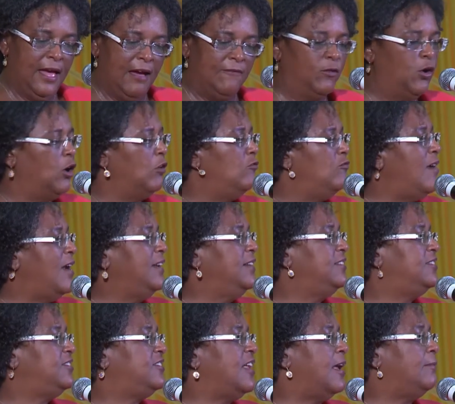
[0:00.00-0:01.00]
have already
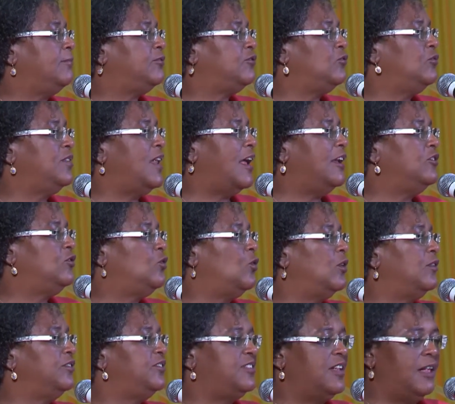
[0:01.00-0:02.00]
stepped through that
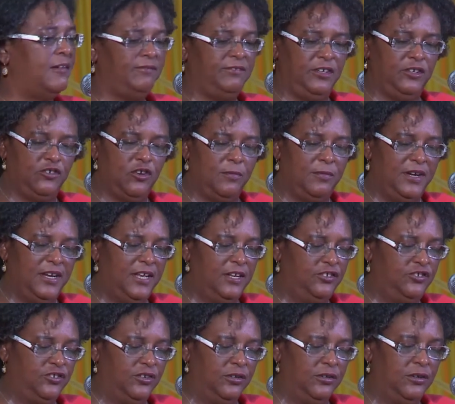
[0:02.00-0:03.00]
door of
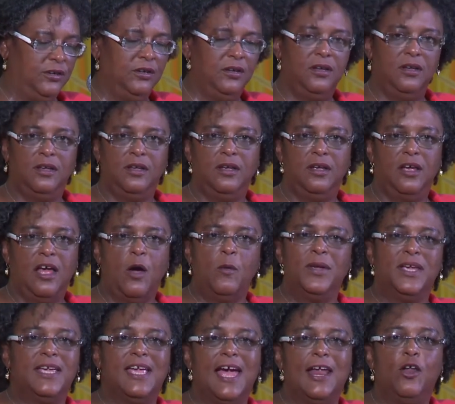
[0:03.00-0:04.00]
self-determination, and we
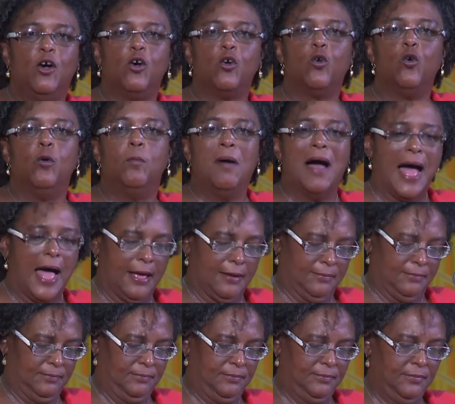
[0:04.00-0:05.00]
cannot go back,
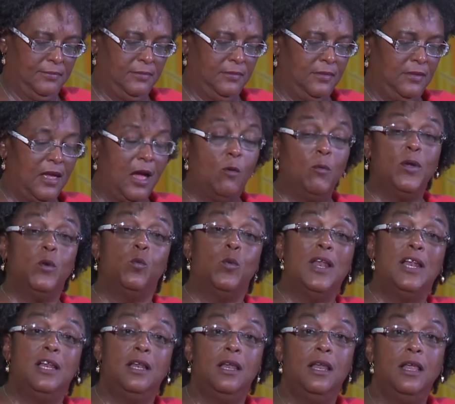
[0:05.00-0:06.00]
and we
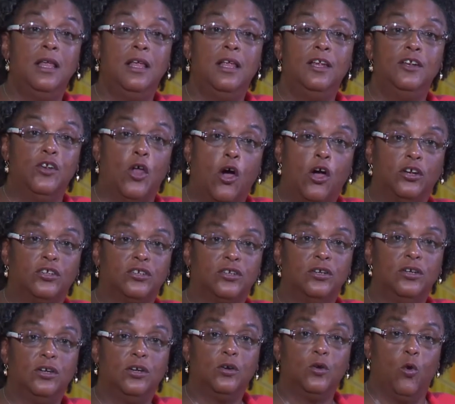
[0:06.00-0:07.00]
will not
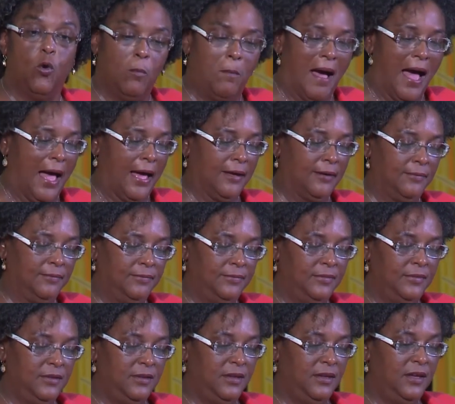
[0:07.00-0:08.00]
go back.
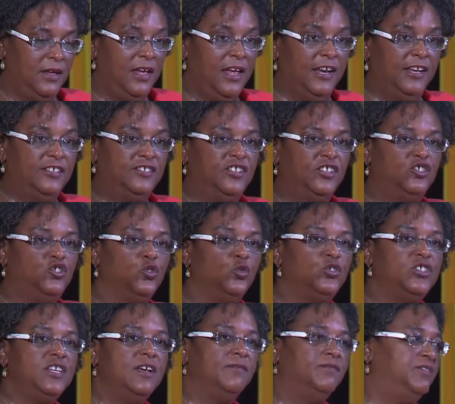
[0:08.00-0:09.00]
It is the
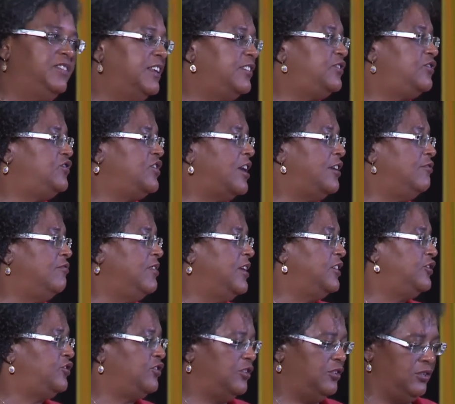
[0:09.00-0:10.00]
duty of this
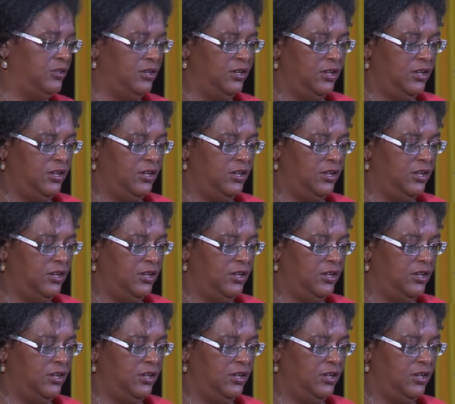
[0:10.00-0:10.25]
generation